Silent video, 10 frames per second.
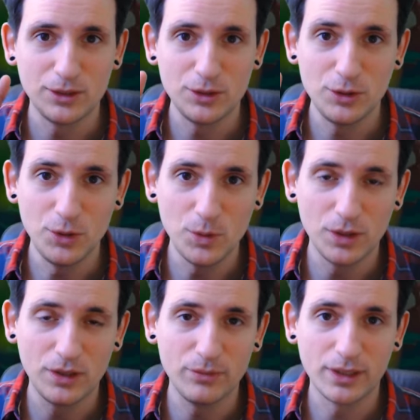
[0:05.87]

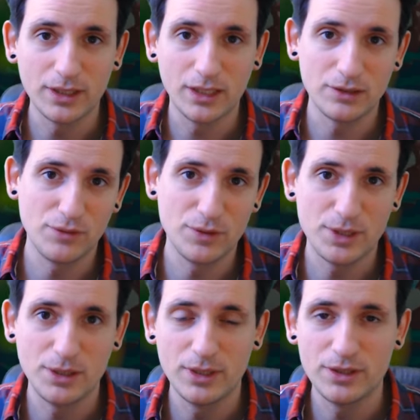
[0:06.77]
2 of my card review
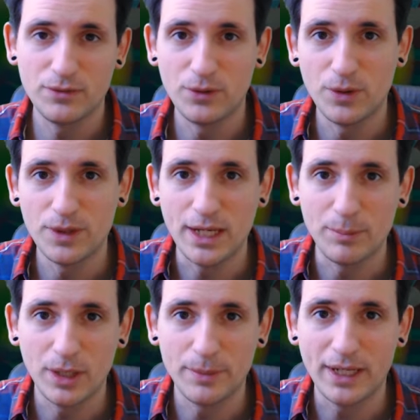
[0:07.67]
series for the
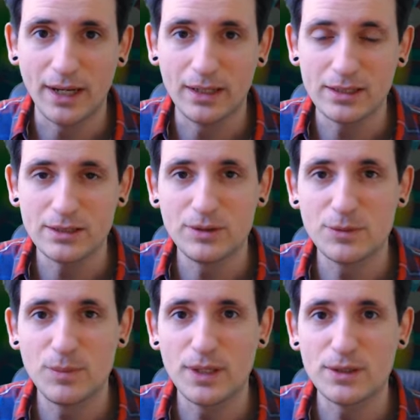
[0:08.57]
upcoming Hearthstone
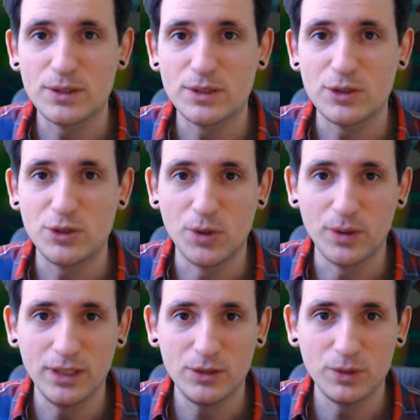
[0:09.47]
expansion
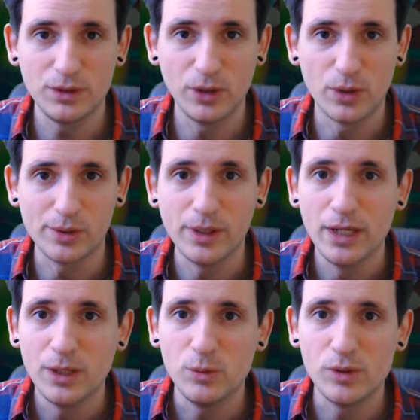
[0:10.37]
Journey to Ungoro,
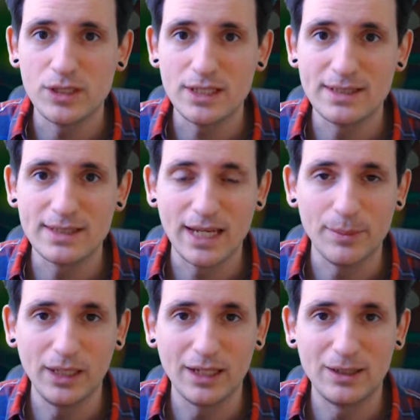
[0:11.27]
which is
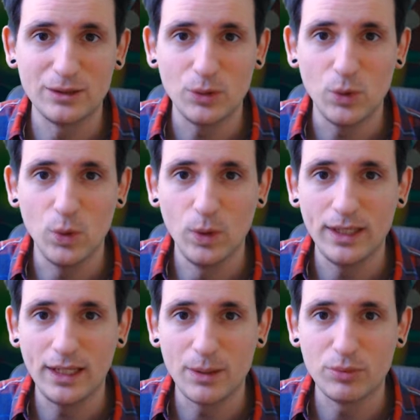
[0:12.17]
coming out
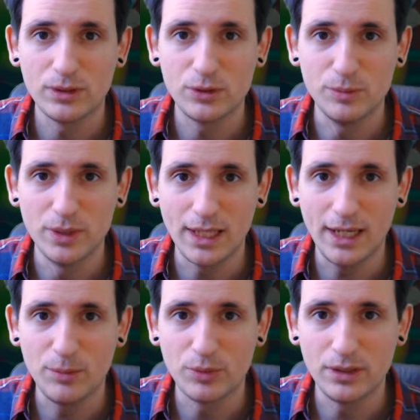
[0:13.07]
early April to
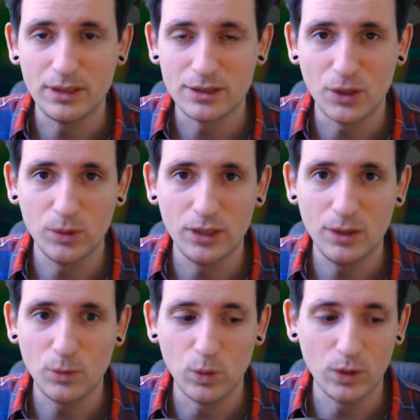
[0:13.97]
mid-April, so
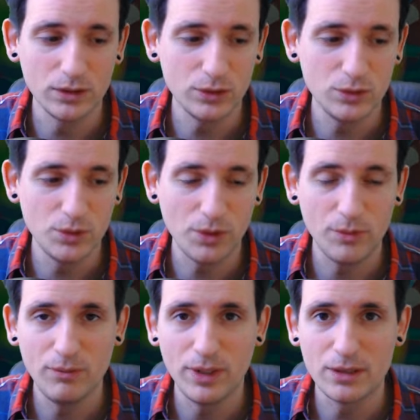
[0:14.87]
only 1 to
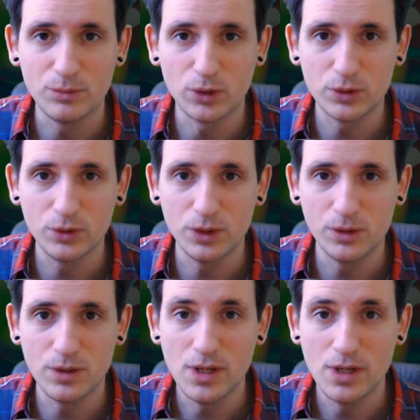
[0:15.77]
3 weeks more to go,